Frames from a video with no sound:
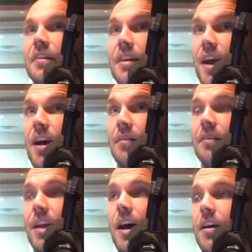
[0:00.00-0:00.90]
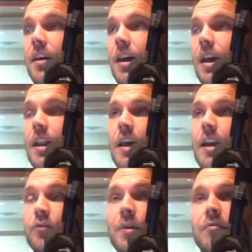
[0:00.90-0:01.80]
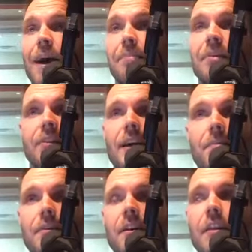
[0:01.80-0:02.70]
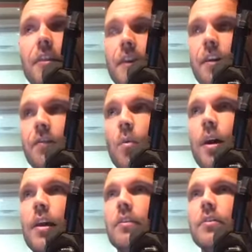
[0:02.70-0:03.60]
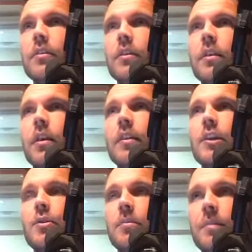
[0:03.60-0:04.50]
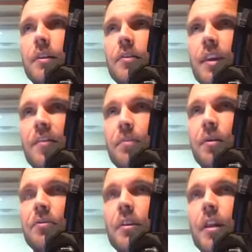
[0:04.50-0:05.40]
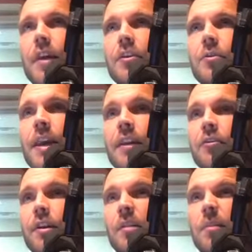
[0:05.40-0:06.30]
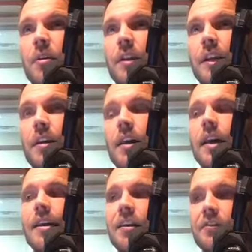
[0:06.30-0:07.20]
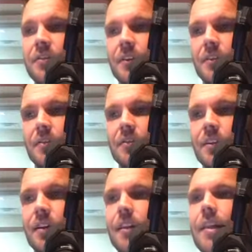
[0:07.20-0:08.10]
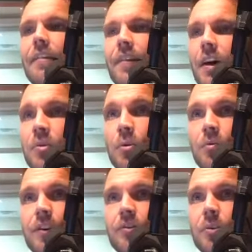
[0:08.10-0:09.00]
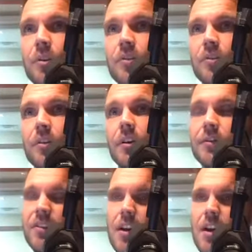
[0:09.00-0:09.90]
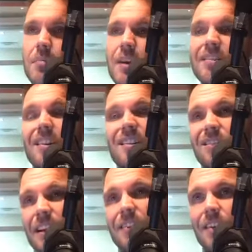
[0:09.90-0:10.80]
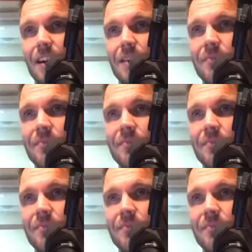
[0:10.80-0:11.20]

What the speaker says: Yeah. And as we wrap this up, think of ways that you can be a safe person and that you gain credibility. And here's the deal. That valuable resource of time, it's going to take time.